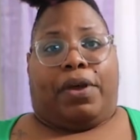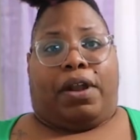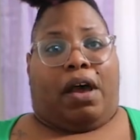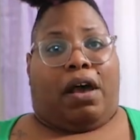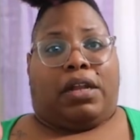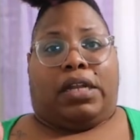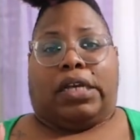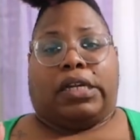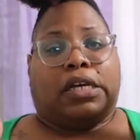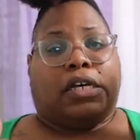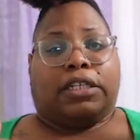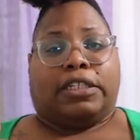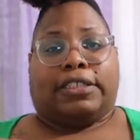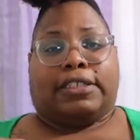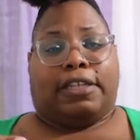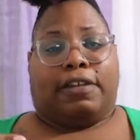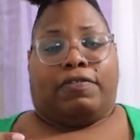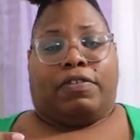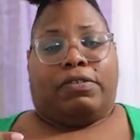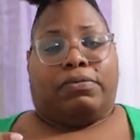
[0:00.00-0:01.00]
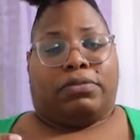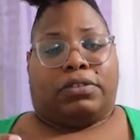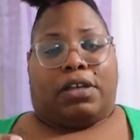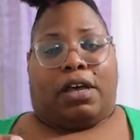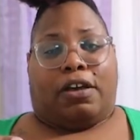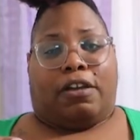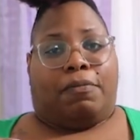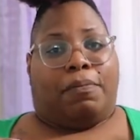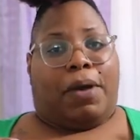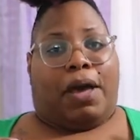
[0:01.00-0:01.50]
But all that other stuff he was
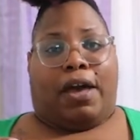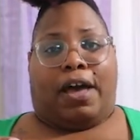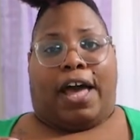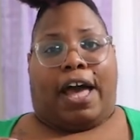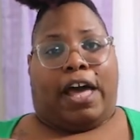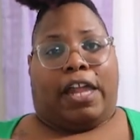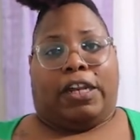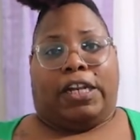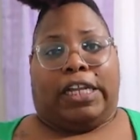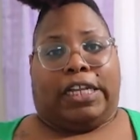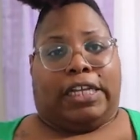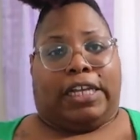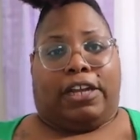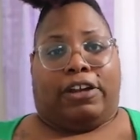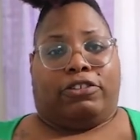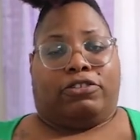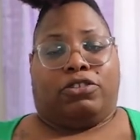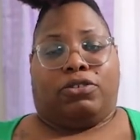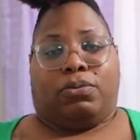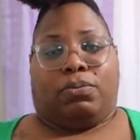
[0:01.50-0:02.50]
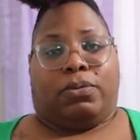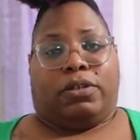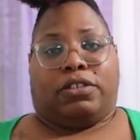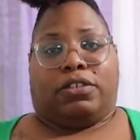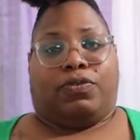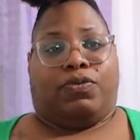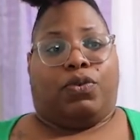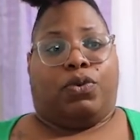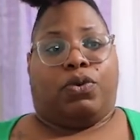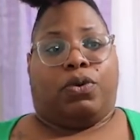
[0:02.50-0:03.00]
talking about, I didn't care too
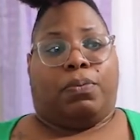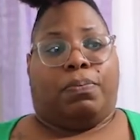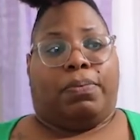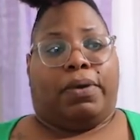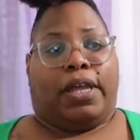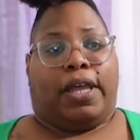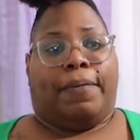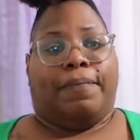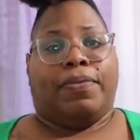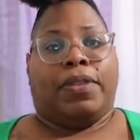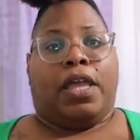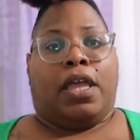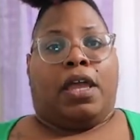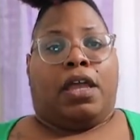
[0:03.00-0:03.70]
much for it. But